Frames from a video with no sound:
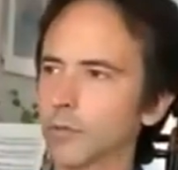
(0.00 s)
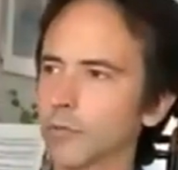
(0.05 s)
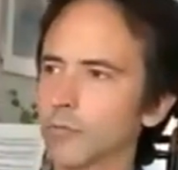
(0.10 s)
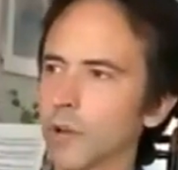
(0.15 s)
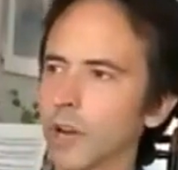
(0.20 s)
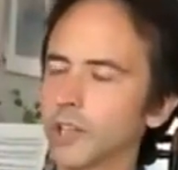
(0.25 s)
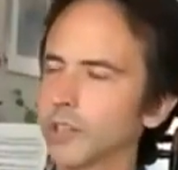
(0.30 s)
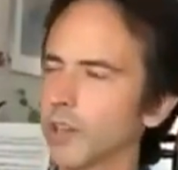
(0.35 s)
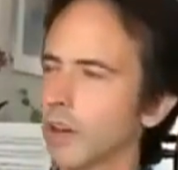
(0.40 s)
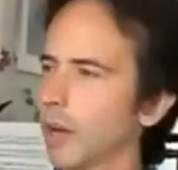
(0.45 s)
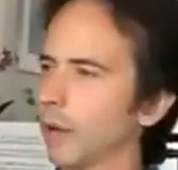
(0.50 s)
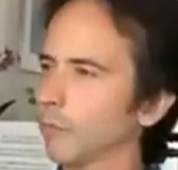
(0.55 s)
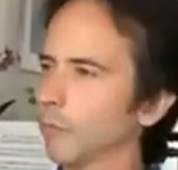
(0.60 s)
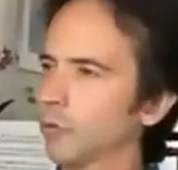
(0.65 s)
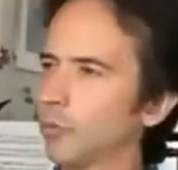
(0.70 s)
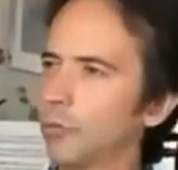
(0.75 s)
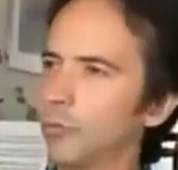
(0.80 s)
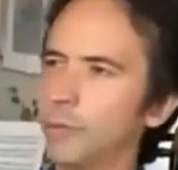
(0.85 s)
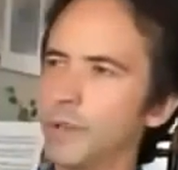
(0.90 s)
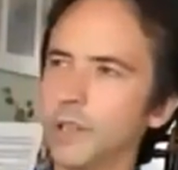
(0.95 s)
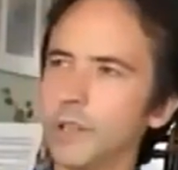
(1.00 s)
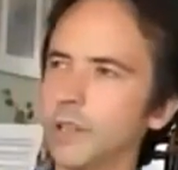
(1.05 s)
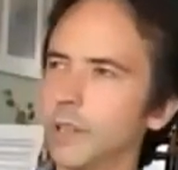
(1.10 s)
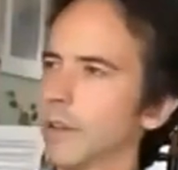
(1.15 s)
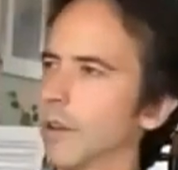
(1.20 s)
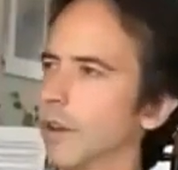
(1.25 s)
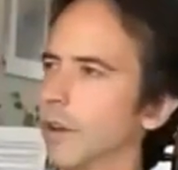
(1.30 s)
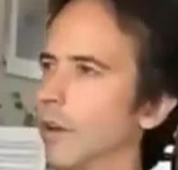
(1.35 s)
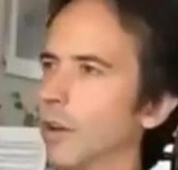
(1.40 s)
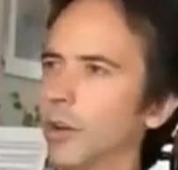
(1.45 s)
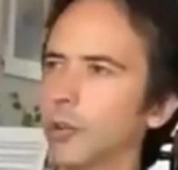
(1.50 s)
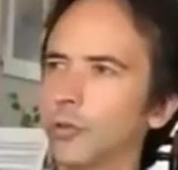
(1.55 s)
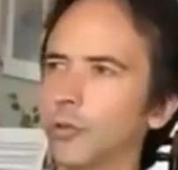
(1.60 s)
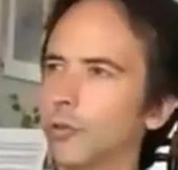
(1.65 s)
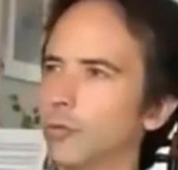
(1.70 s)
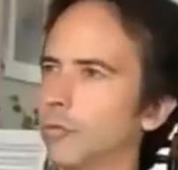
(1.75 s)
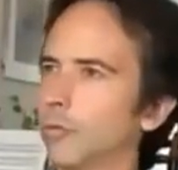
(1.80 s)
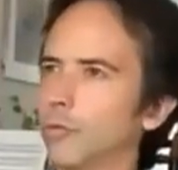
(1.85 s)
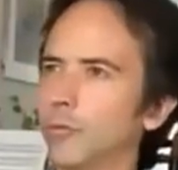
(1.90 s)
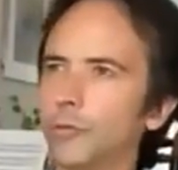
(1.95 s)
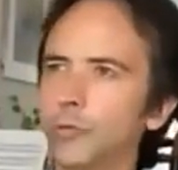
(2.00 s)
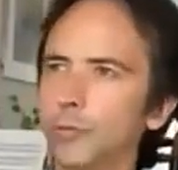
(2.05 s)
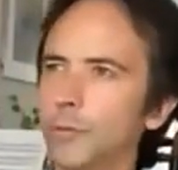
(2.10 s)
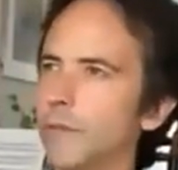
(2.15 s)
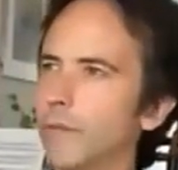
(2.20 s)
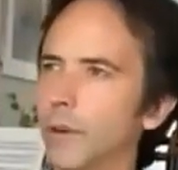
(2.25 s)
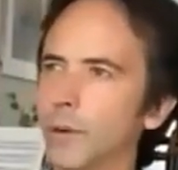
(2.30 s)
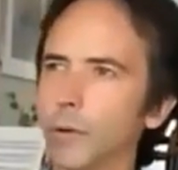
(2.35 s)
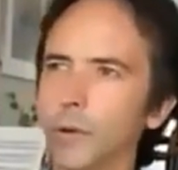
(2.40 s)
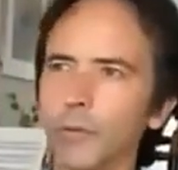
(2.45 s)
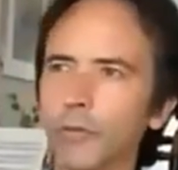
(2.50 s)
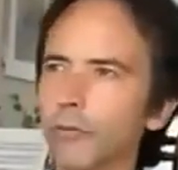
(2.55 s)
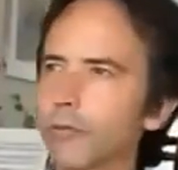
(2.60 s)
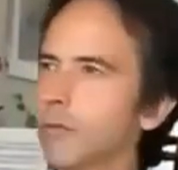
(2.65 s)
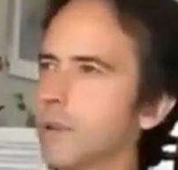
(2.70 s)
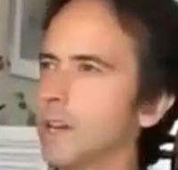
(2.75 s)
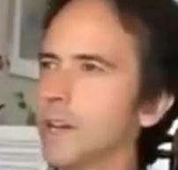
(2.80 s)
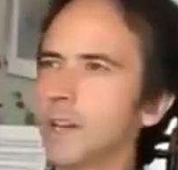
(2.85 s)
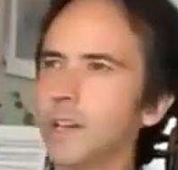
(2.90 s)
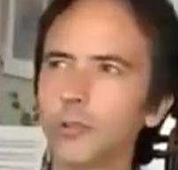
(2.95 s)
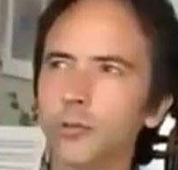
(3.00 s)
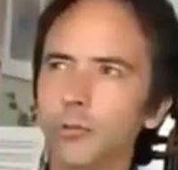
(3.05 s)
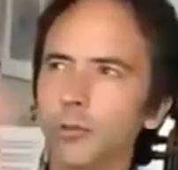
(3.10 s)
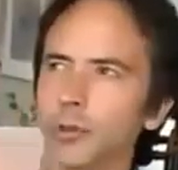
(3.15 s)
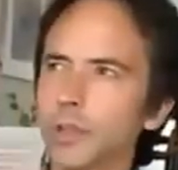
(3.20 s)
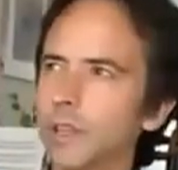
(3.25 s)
right arm to be very free,